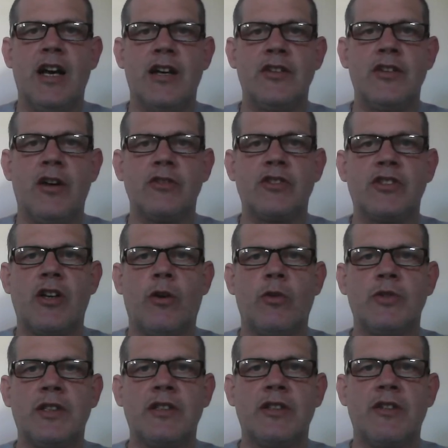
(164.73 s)
are not
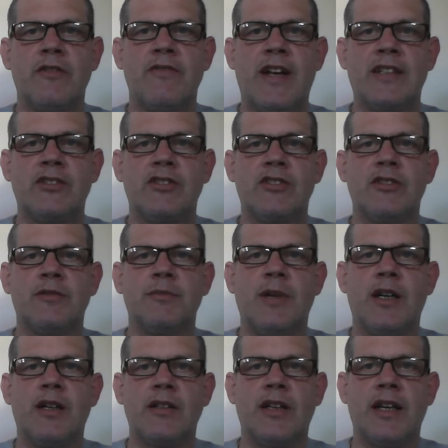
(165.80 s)
sold in conventional
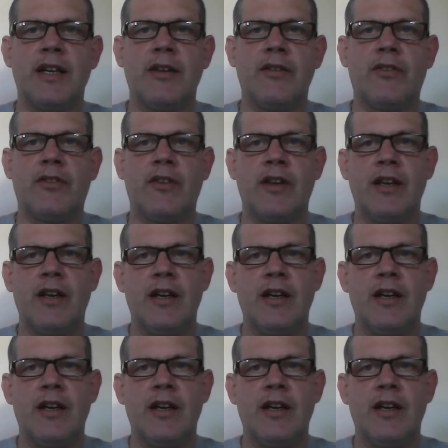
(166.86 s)
markets.